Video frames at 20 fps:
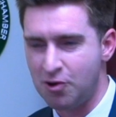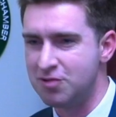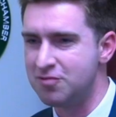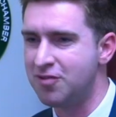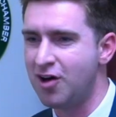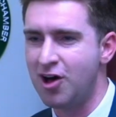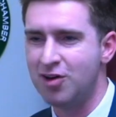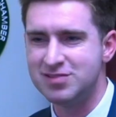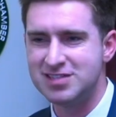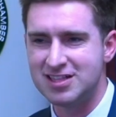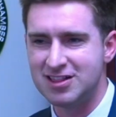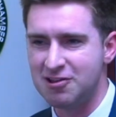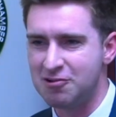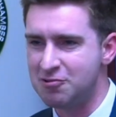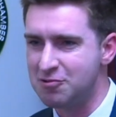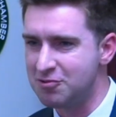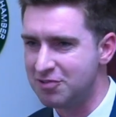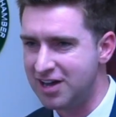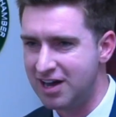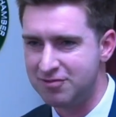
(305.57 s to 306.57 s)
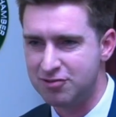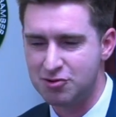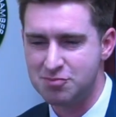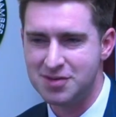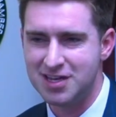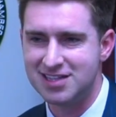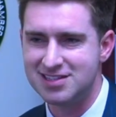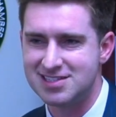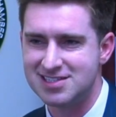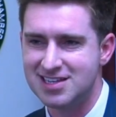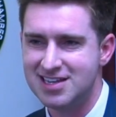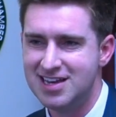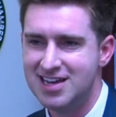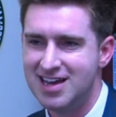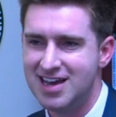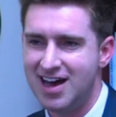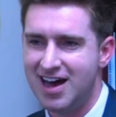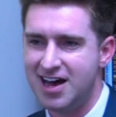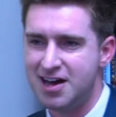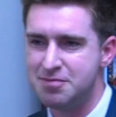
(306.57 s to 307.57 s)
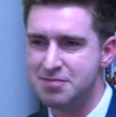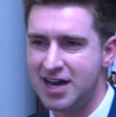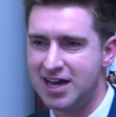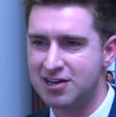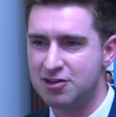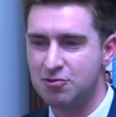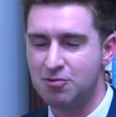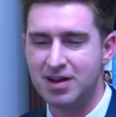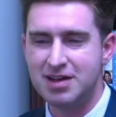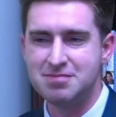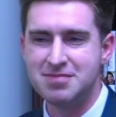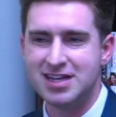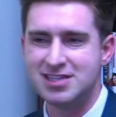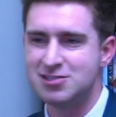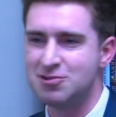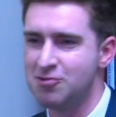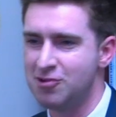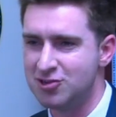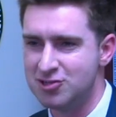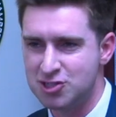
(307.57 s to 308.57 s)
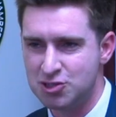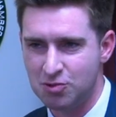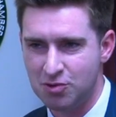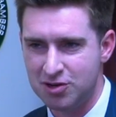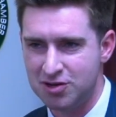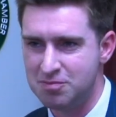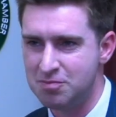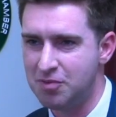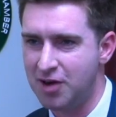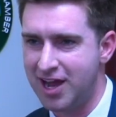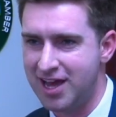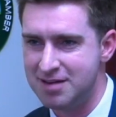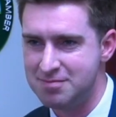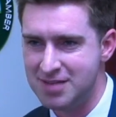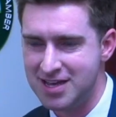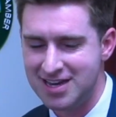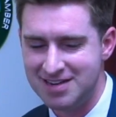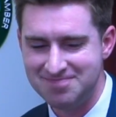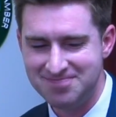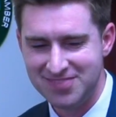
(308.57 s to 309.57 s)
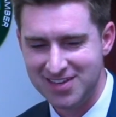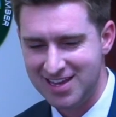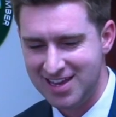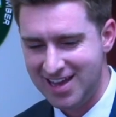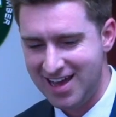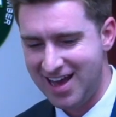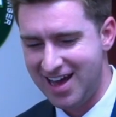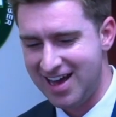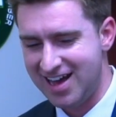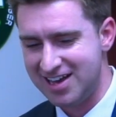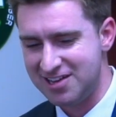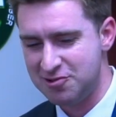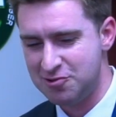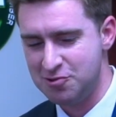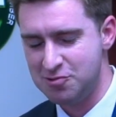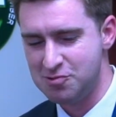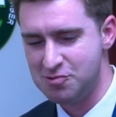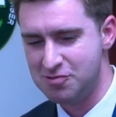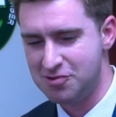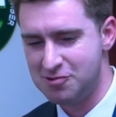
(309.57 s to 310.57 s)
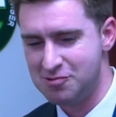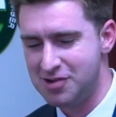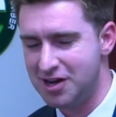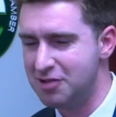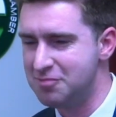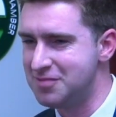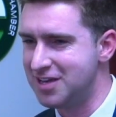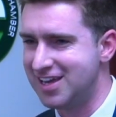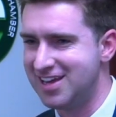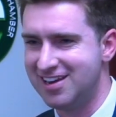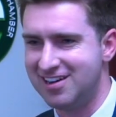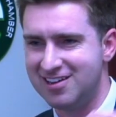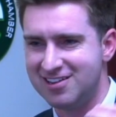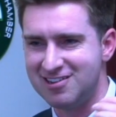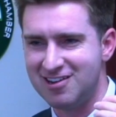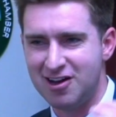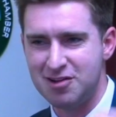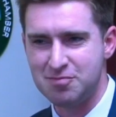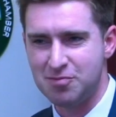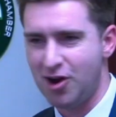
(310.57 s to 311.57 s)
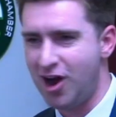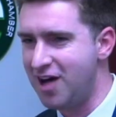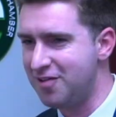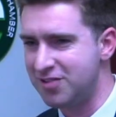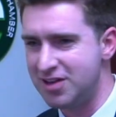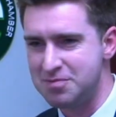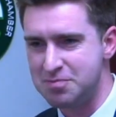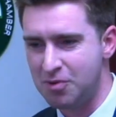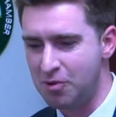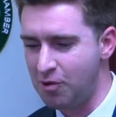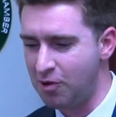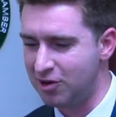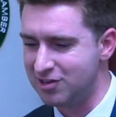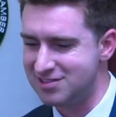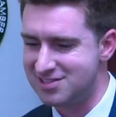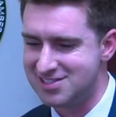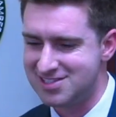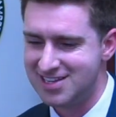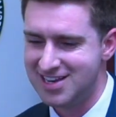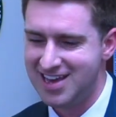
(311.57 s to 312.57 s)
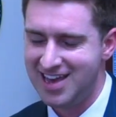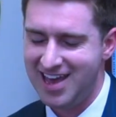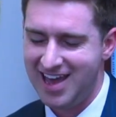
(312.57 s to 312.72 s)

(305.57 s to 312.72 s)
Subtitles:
involved in local government, had a great mentor in Jordan Brandman, who helped me get on nonprofit boards.